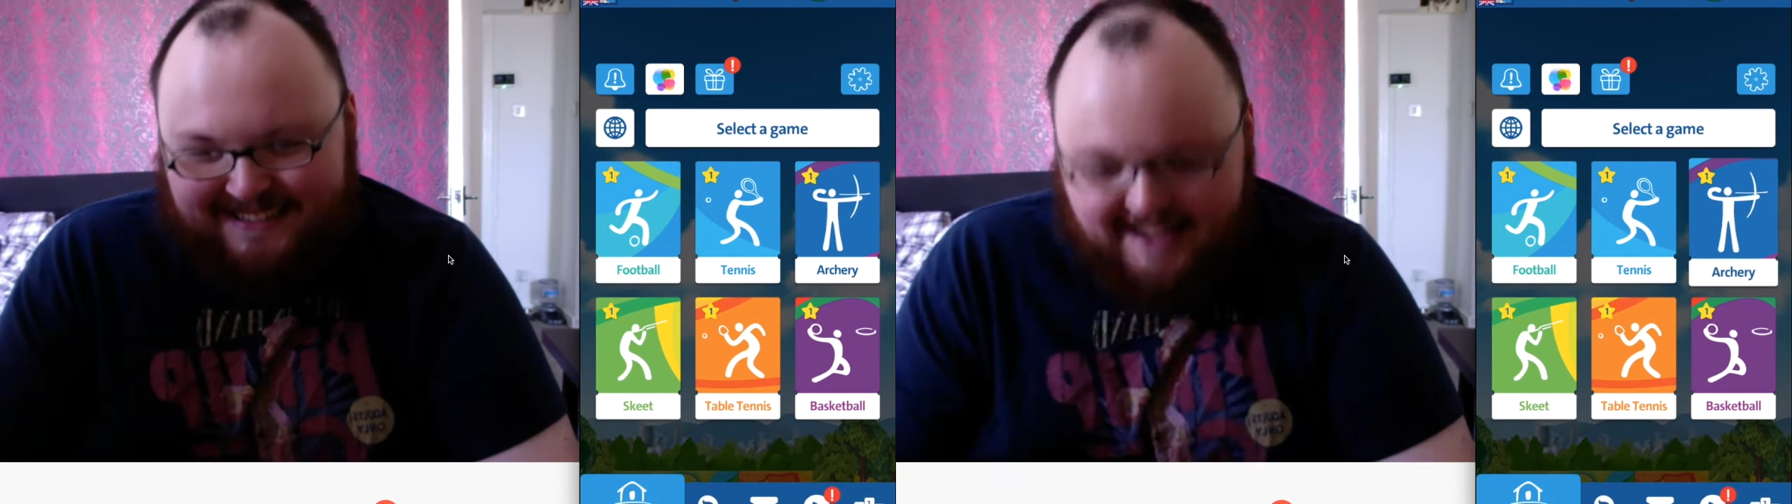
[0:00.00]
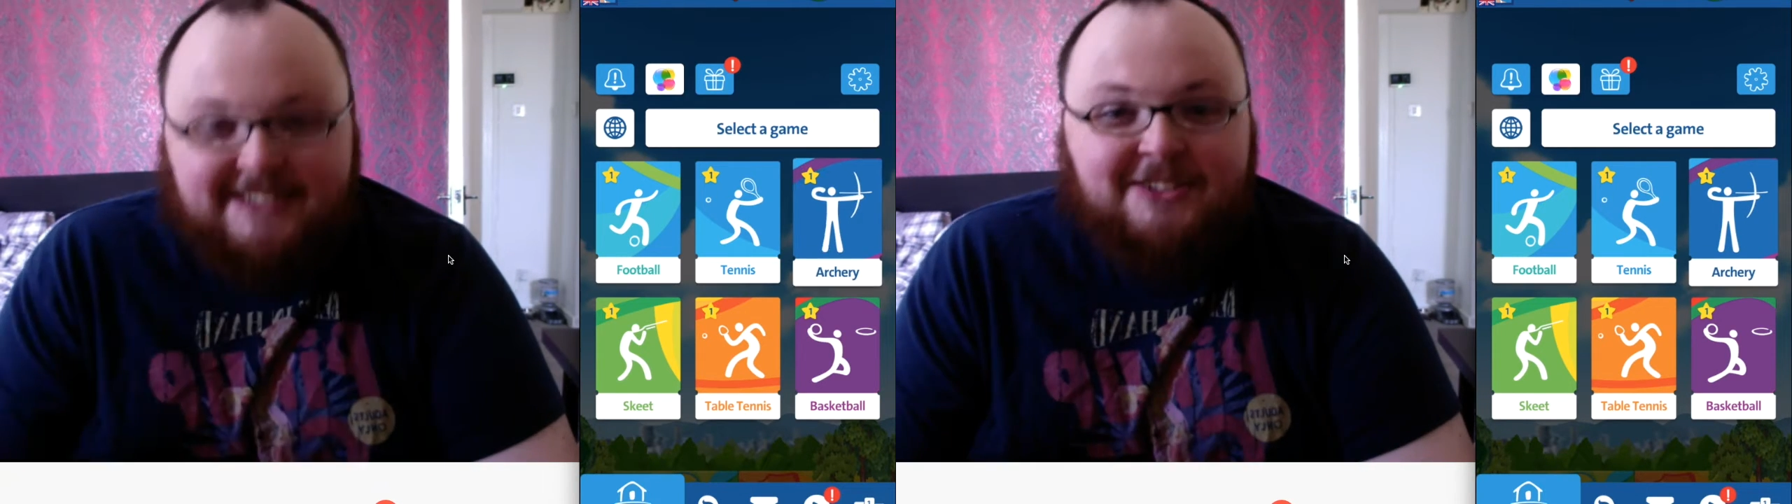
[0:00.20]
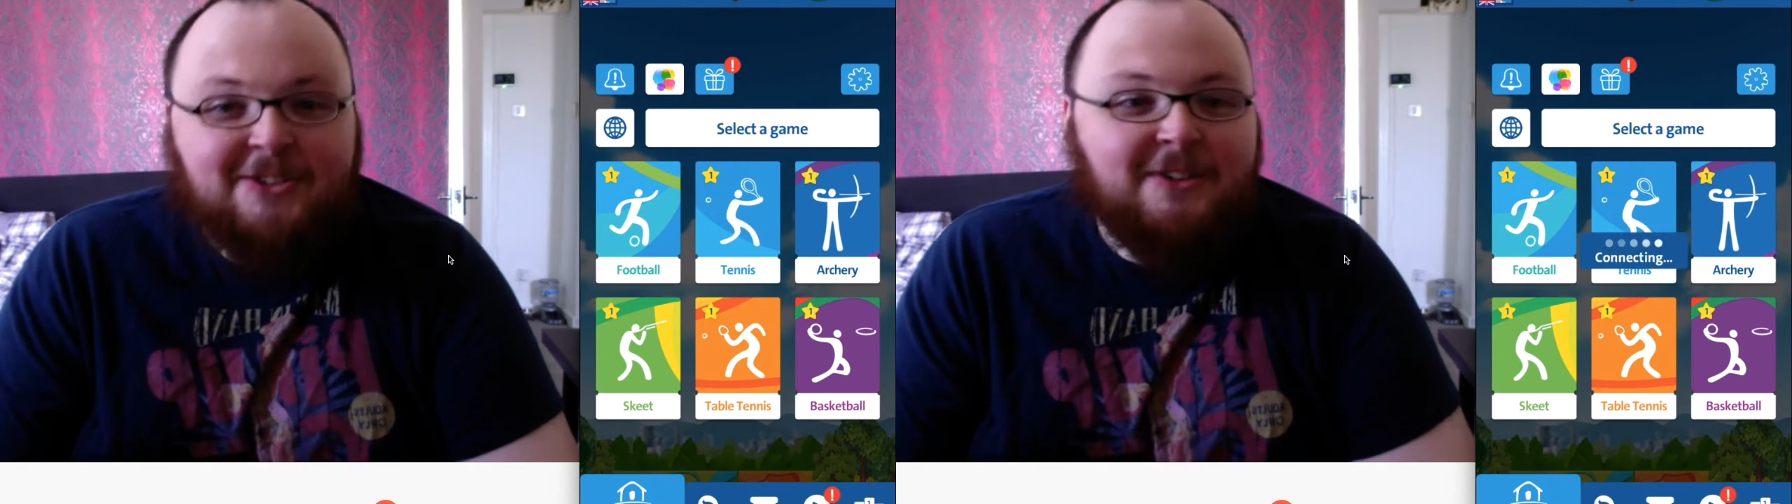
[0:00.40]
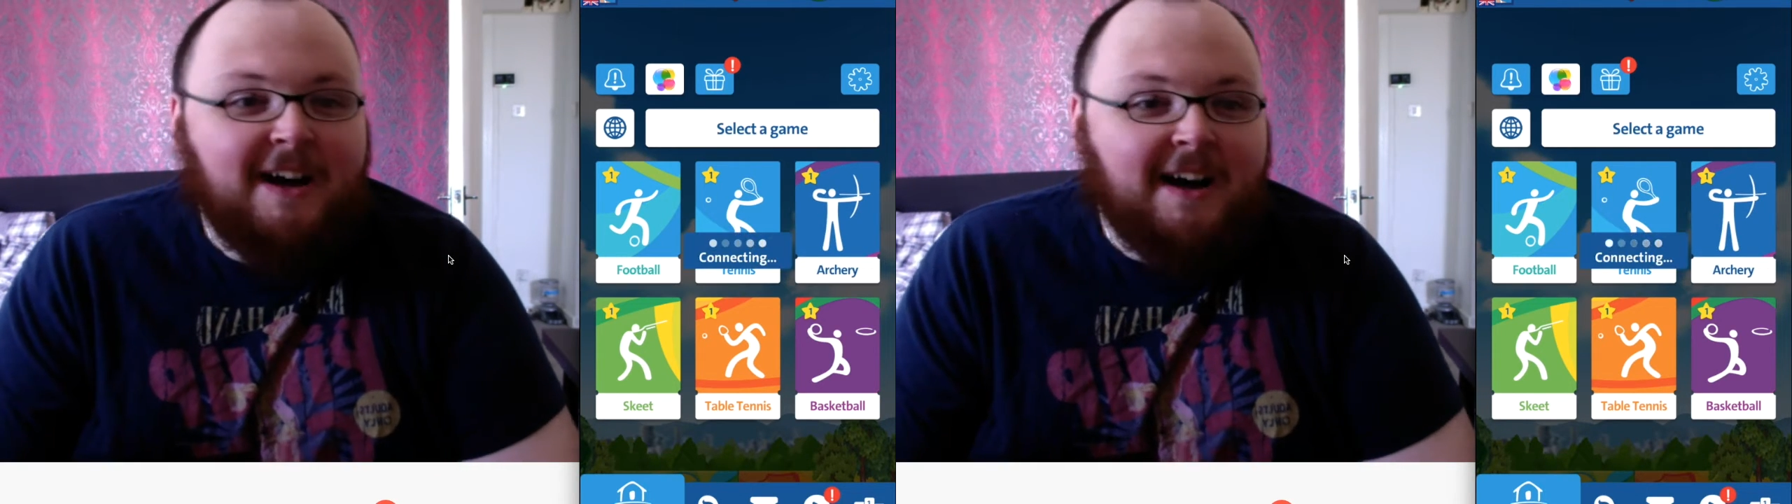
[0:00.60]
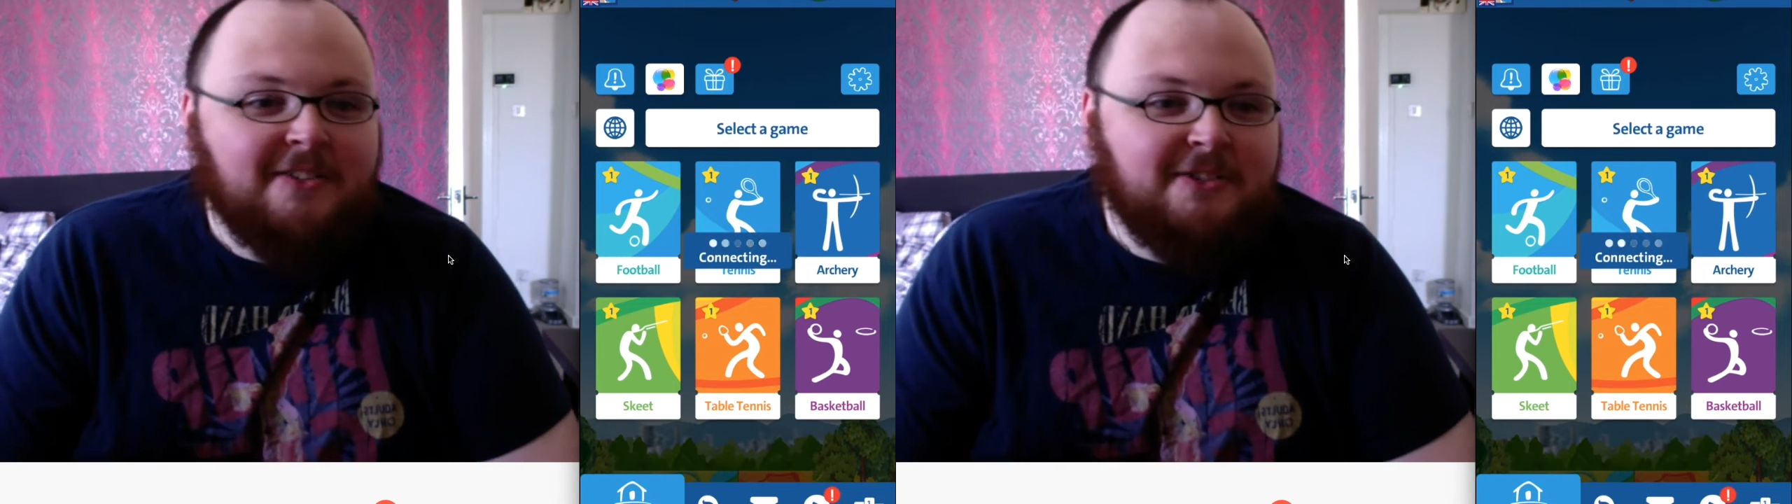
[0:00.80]
So,
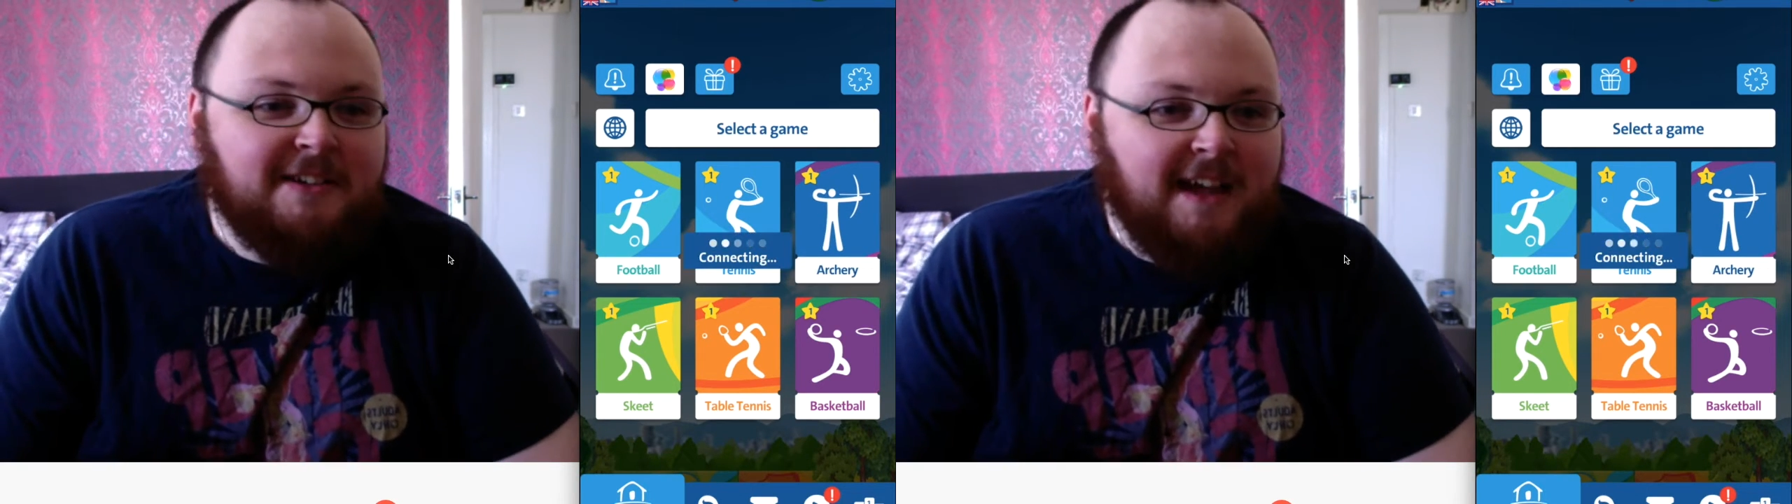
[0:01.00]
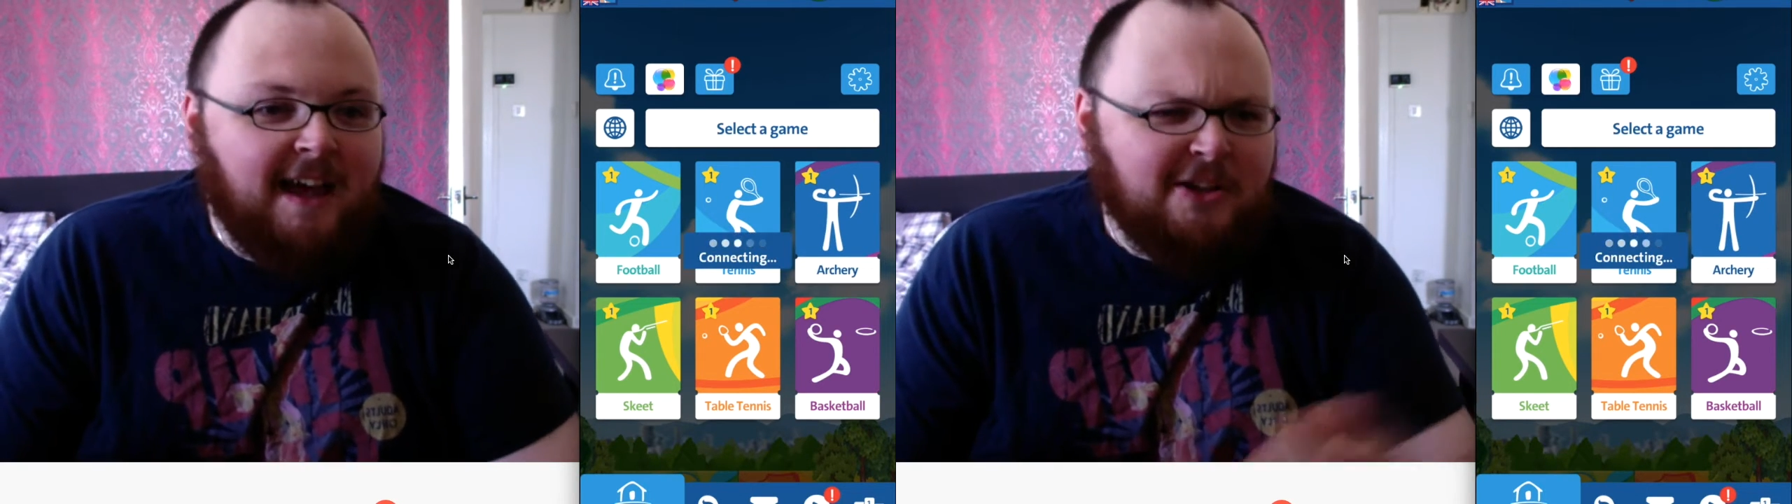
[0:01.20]
archery. I